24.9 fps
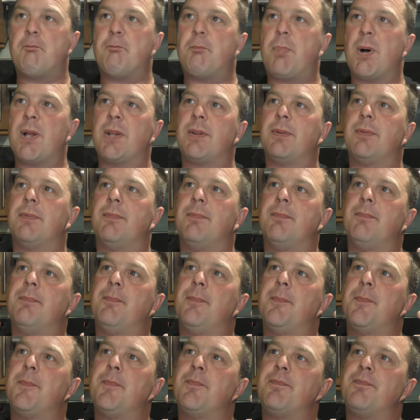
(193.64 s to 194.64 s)
But
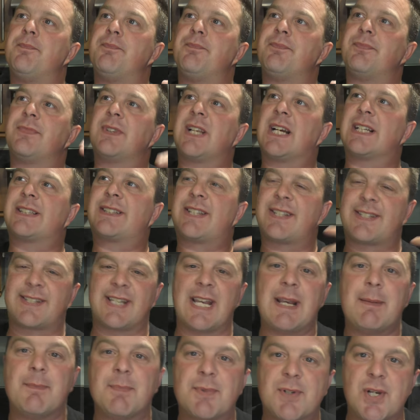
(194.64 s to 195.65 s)
at the
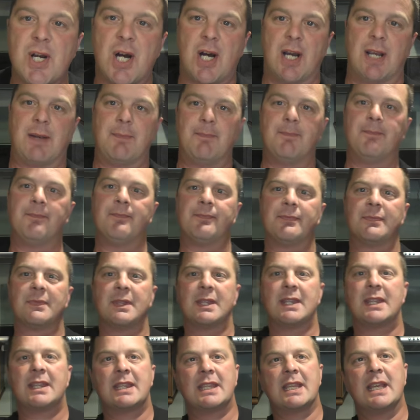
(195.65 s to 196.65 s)
same time,
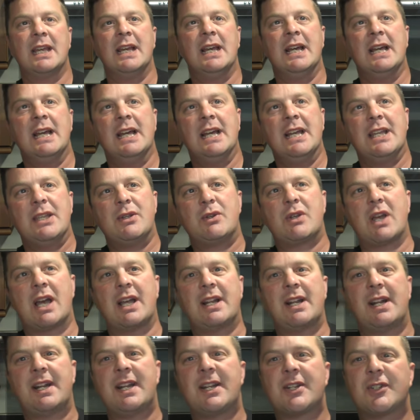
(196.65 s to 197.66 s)
you
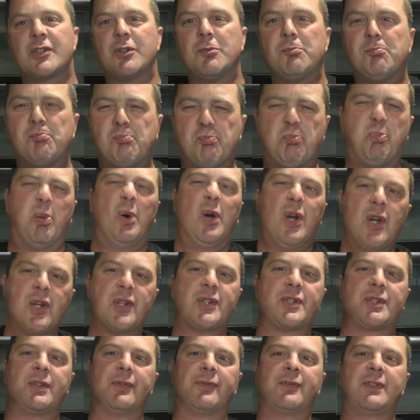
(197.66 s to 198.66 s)
get an initial
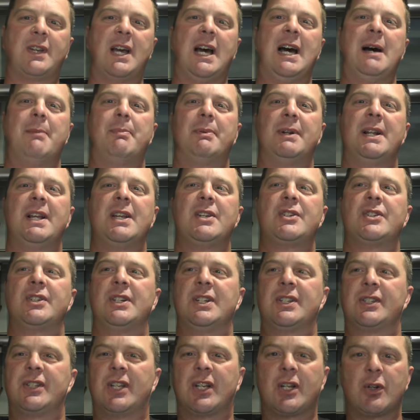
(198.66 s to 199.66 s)
burst of carbonation.
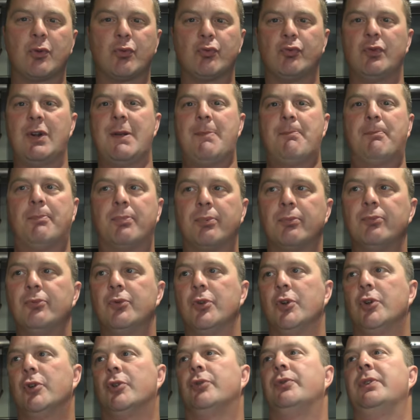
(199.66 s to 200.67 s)
It's like a
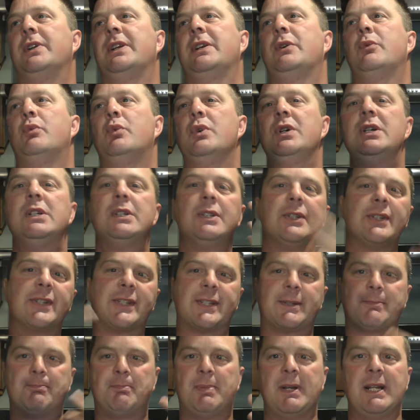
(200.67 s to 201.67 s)
rip-roaring,
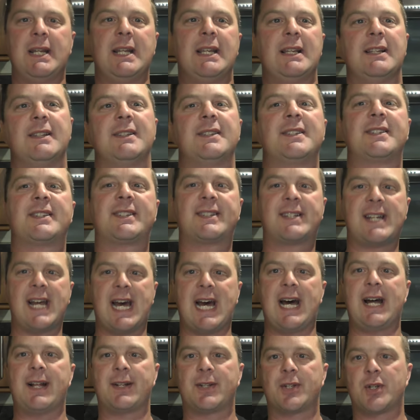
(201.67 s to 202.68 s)
wheel-spinning
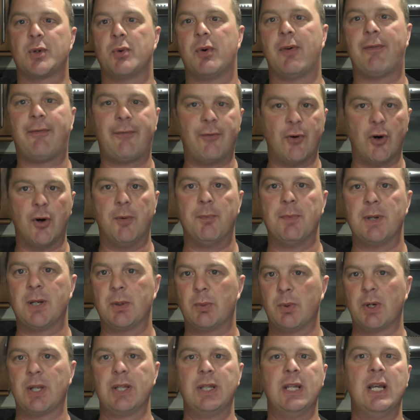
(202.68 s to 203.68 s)
start to a
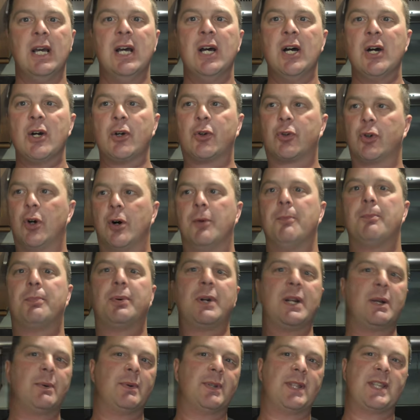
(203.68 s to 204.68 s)
Formula One Grand
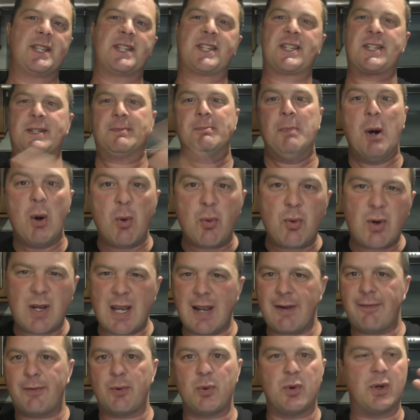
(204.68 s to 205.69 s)
Prix with this smoke
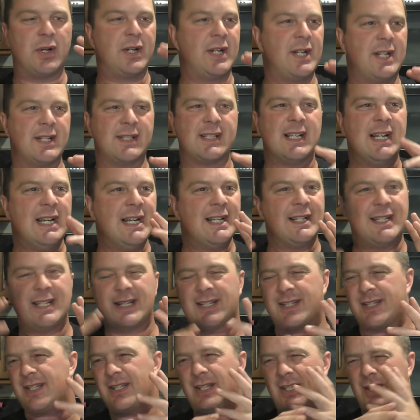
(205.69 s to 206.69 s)
everywhere and this,
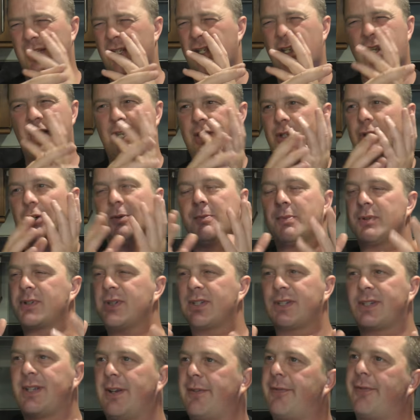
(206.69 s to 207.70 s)
this, it's
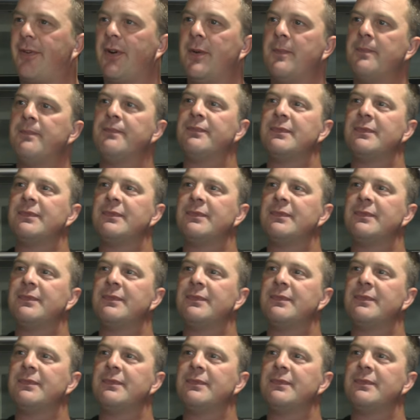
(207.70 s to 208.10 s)
almost as if